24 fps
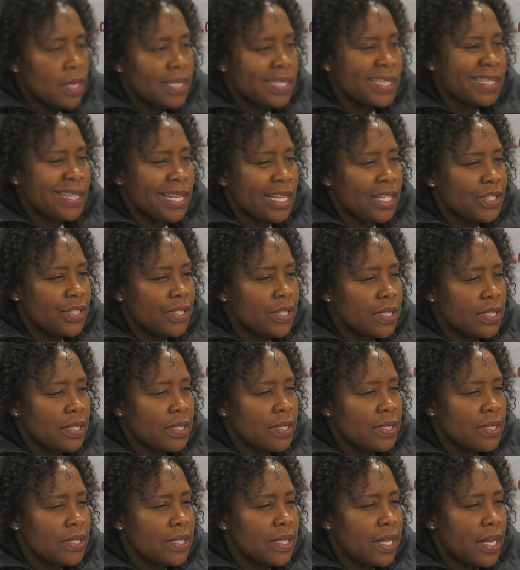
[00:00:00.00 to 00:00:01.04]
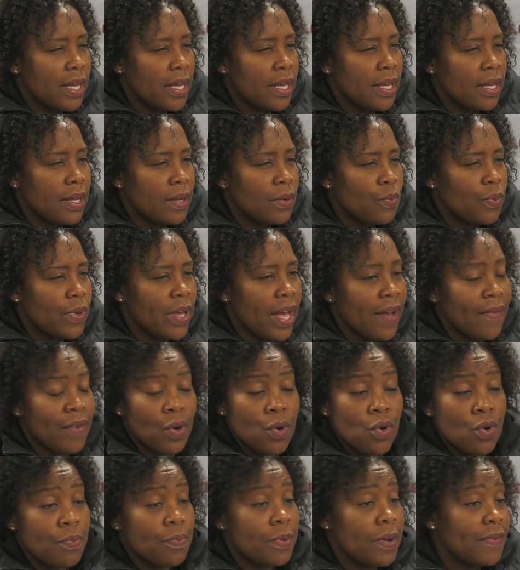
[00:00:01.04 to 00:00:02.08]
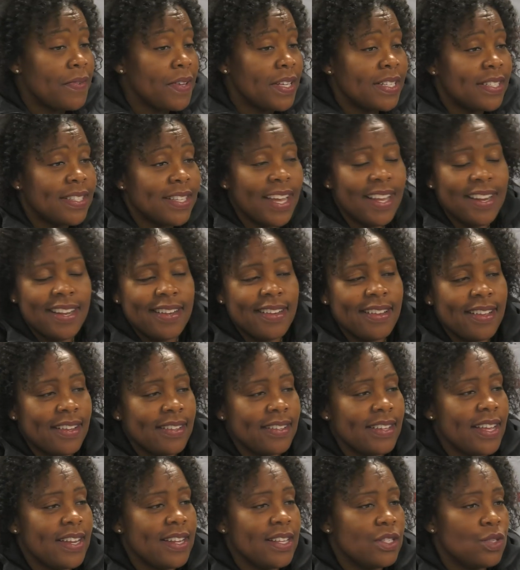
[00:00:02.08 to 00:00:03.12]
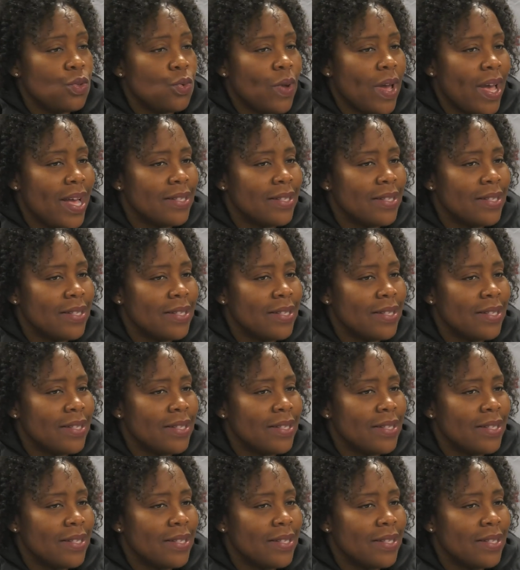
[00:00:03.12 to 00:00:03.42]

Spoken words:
sessions, and we have a group of excited young ladies who